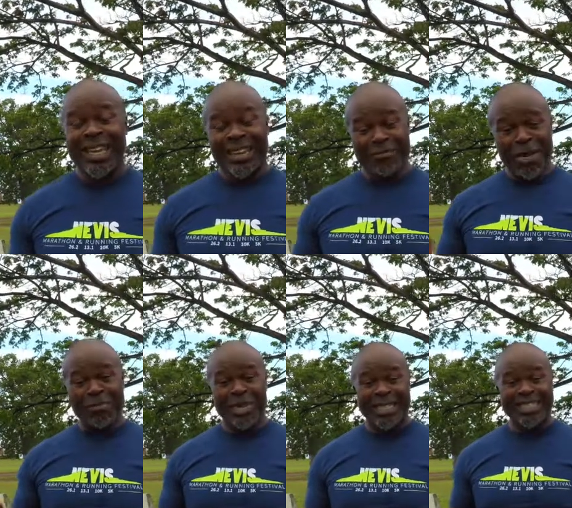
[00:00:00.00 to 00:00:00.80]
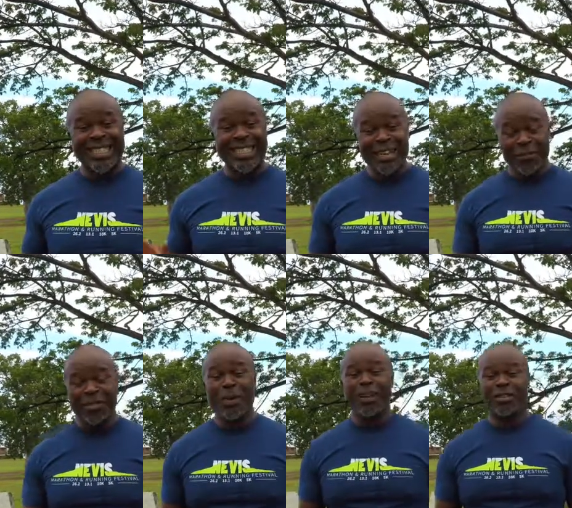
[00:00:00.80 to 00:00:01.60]
Remember, it's the Nevis
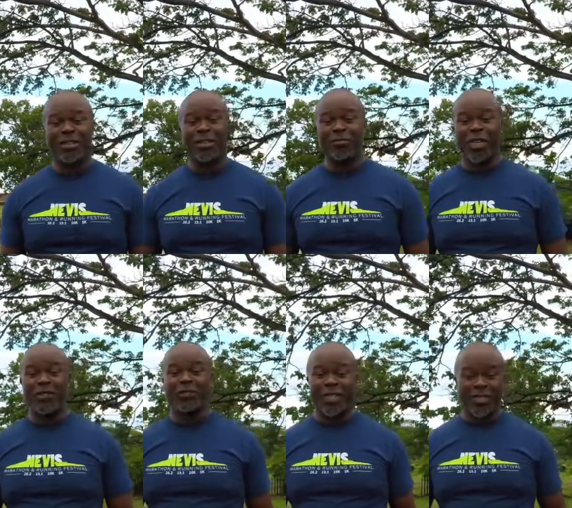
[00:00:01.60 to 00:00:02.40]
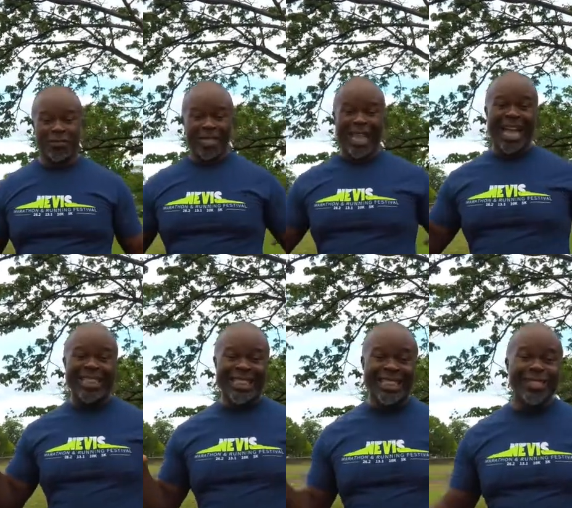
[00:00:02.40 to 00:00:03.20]
Marathon Running Festival, and
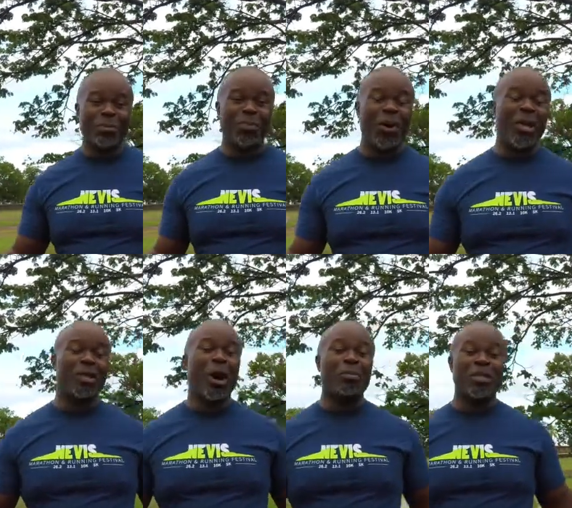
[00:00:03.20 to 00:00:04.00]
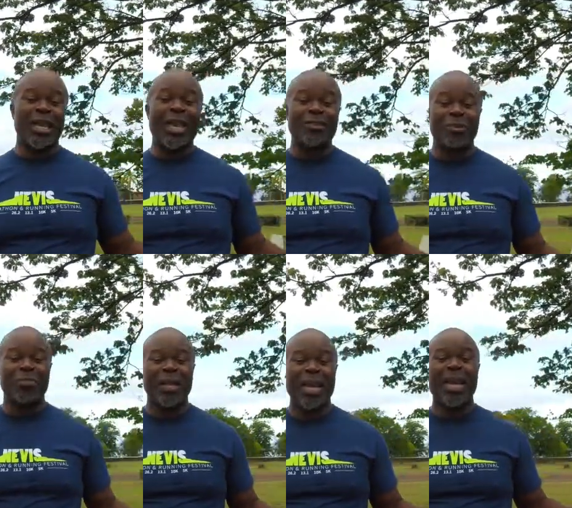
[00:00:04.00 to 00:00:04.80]
this point comes into
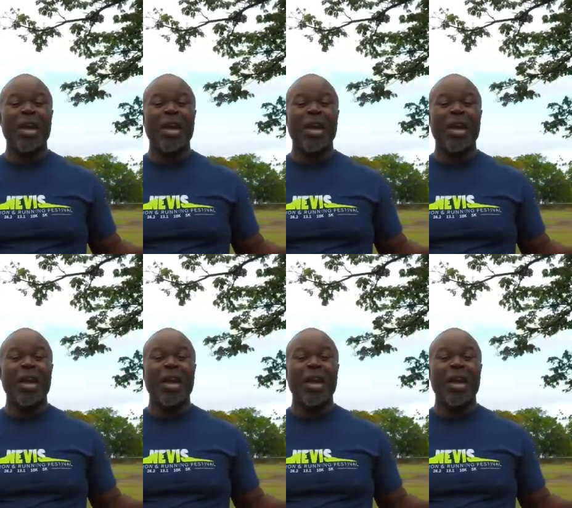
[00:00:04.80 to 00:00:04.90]
play